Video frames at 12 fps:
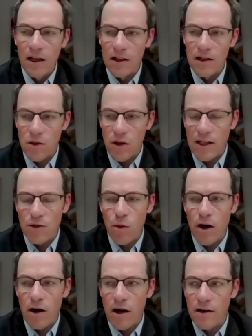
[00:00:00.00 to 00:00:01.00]
And so that's
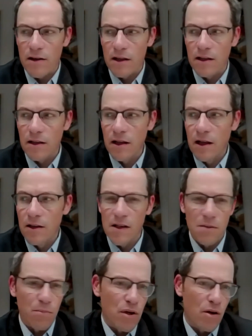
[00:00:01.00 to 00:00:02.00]
where I think
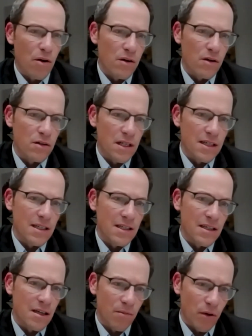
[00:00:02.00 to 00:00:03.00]
this pure
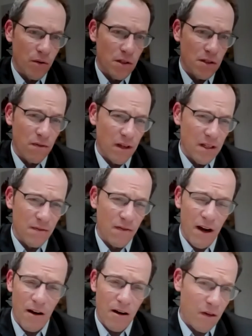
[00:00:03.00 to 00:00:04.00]
DTC approach is
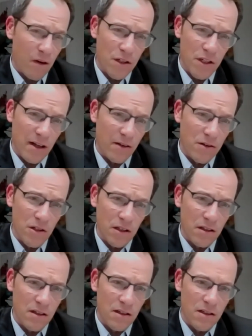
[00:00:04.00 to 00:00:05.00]
very, very
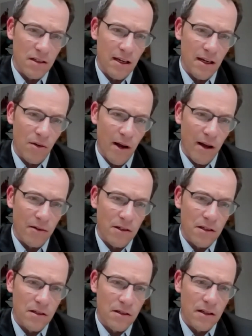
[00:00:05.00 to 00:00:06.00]
challenging to get around.